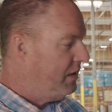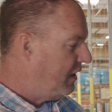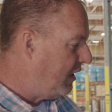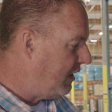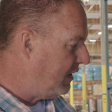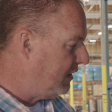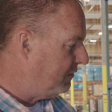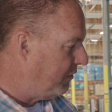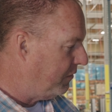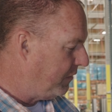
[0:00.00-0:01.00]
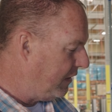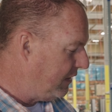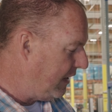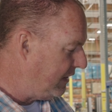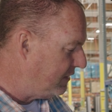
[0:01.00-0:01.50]
Rear
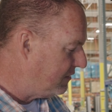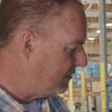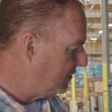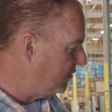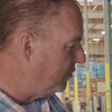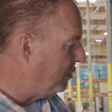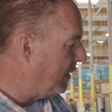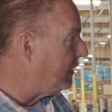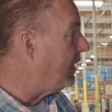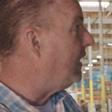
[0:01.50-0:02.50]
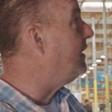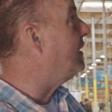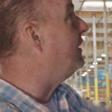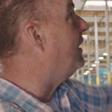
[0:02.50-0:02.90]
floodlights, third brake light, and